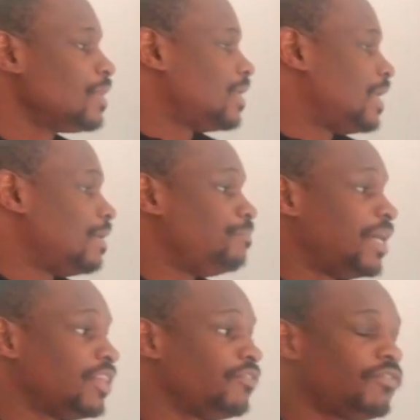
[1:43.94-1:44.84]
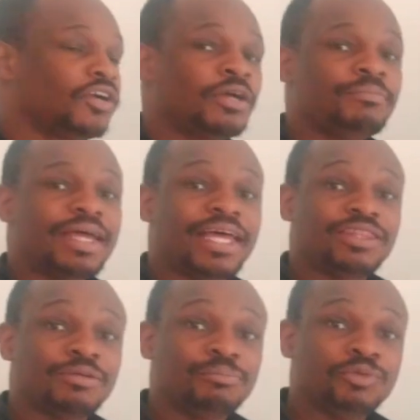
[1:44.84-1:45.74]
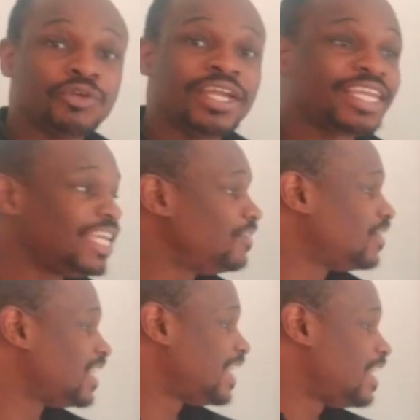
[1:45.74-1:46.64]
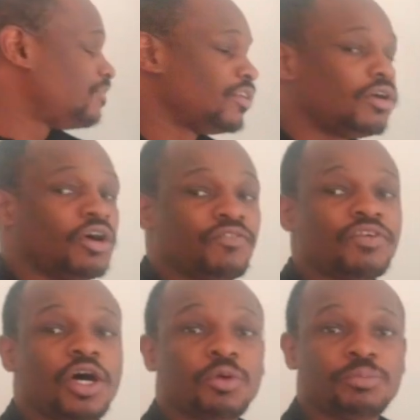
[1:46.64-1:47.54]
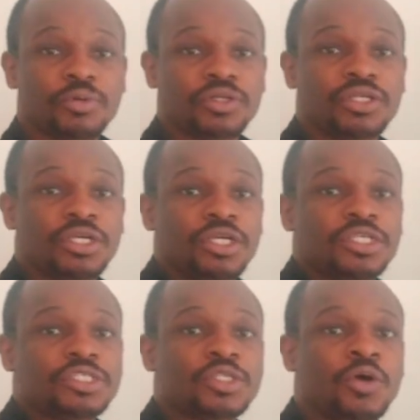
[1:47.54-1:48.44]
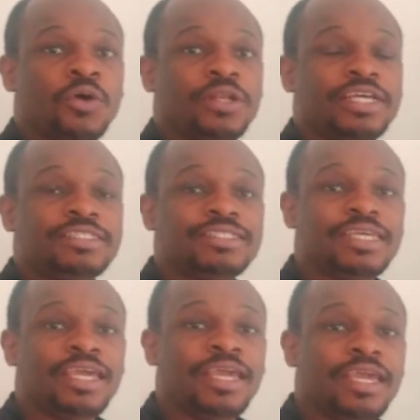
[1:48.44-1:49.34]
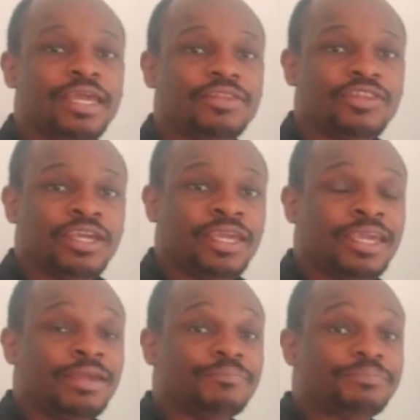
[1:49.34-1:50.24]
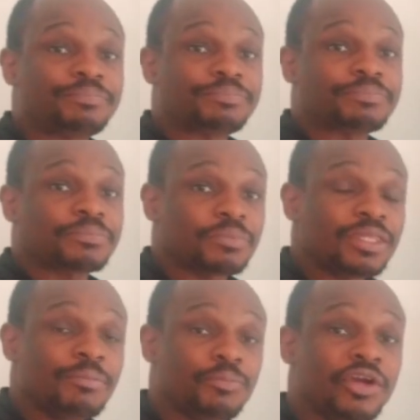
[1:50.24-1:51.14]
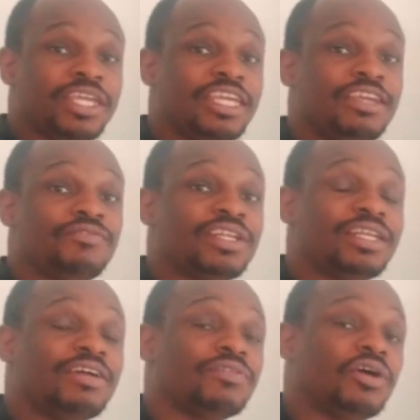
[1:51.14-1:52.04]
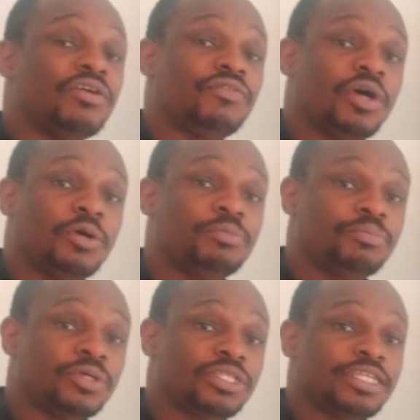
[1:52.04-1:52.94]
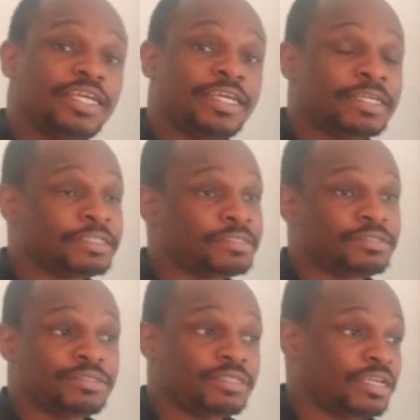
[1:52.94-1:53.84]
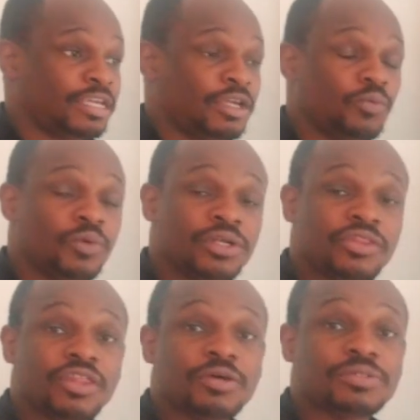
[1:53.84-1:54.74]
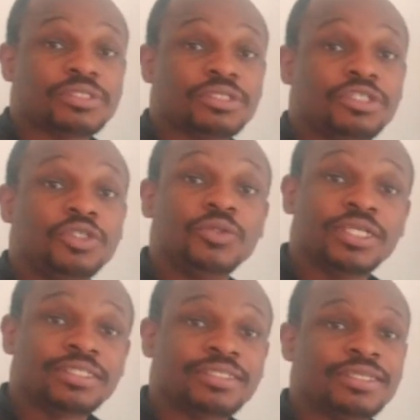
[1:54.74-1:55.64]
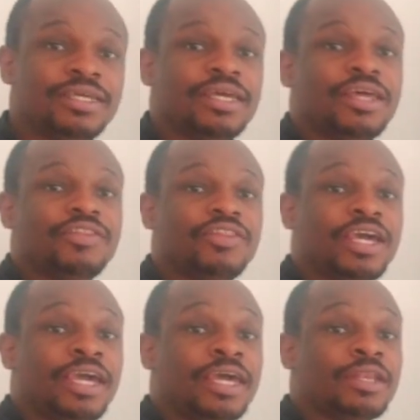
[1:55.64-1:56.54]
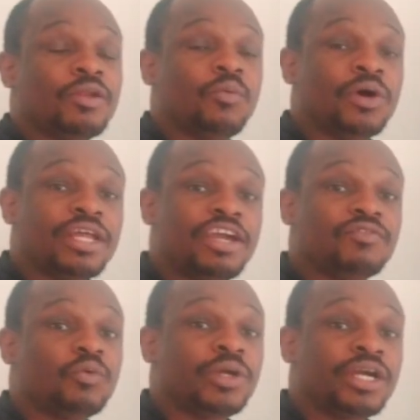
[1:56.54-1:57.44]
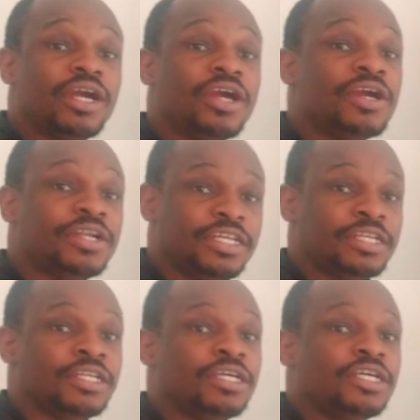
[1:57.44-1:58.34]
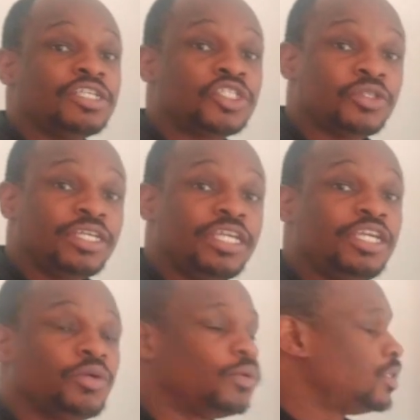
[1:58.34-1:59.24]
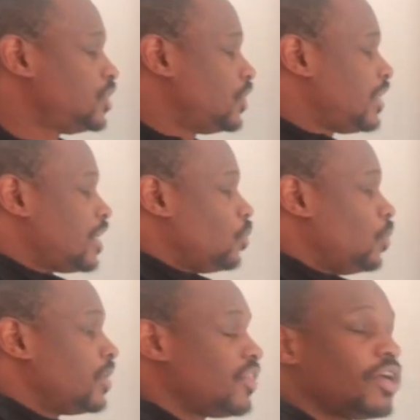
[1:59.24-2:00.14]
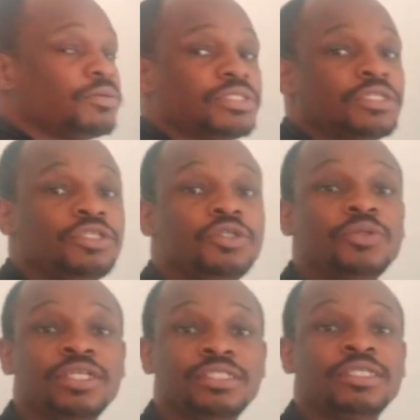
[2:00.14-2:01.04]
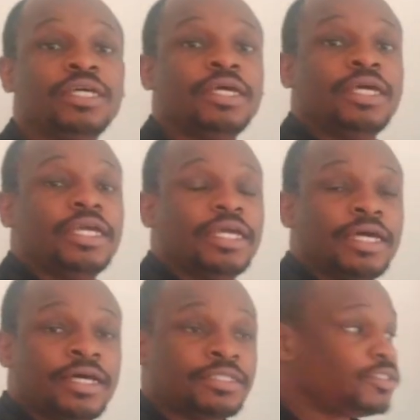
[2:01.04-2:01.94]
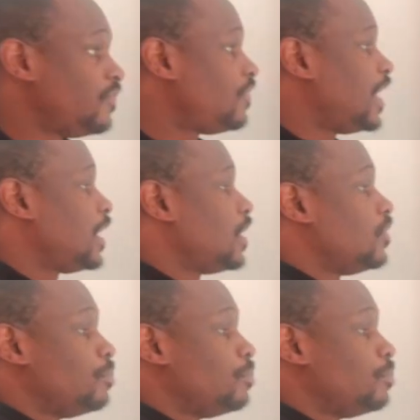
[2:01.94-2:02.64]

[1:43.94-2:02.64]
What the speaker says: by the firm at the break-even level of output. So let's say the break-even level of output is, say, 1,000 units, then whatever we're earning should equal to that 1,000 unit to find the